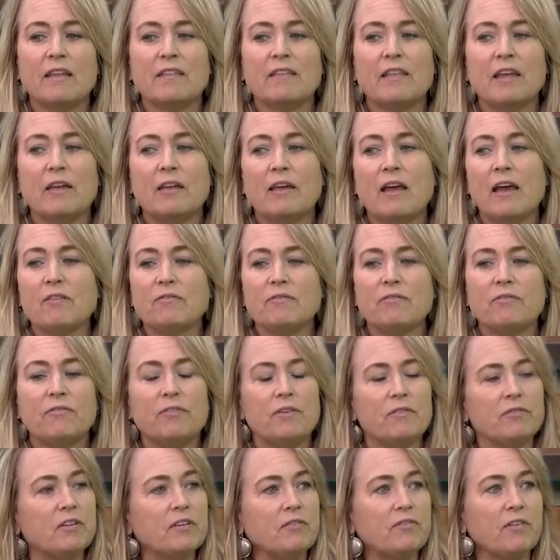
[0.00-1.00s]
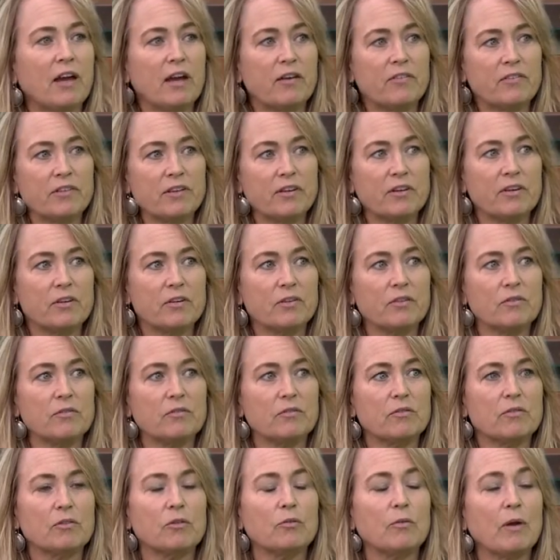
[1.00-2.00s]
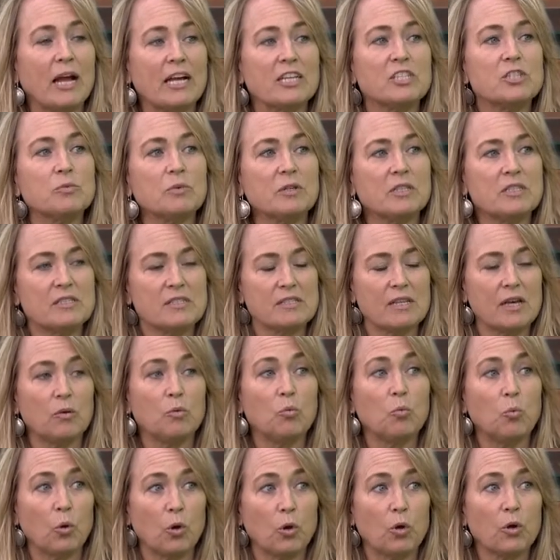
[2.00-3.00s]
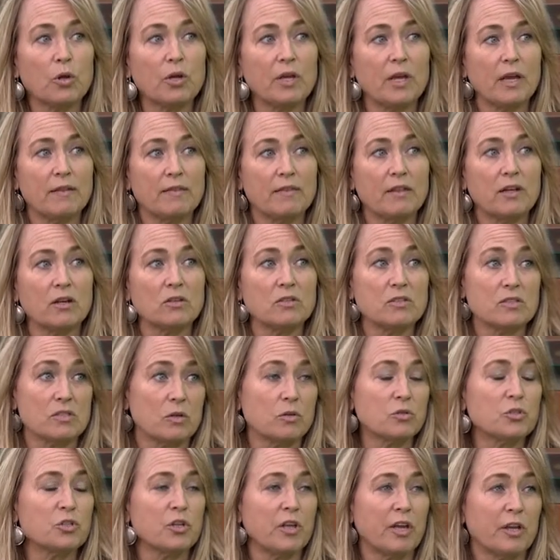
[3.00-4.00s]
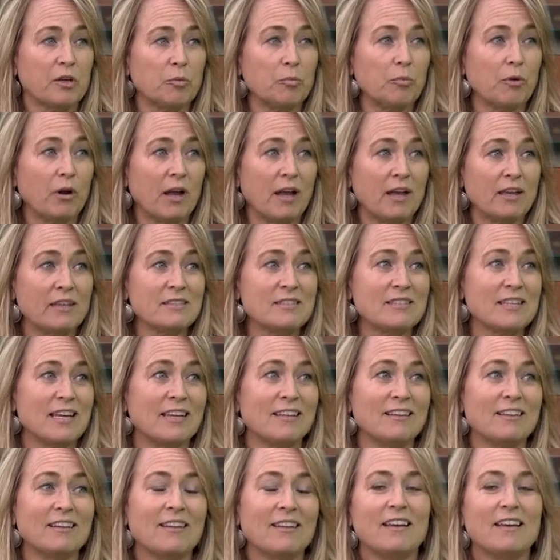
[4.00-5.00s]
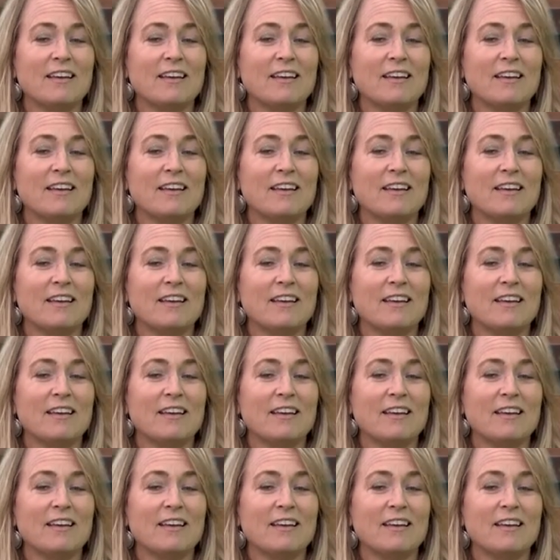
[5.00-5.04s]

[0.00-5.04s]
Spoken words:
They have 55 of their graduates that work at their social enterprise that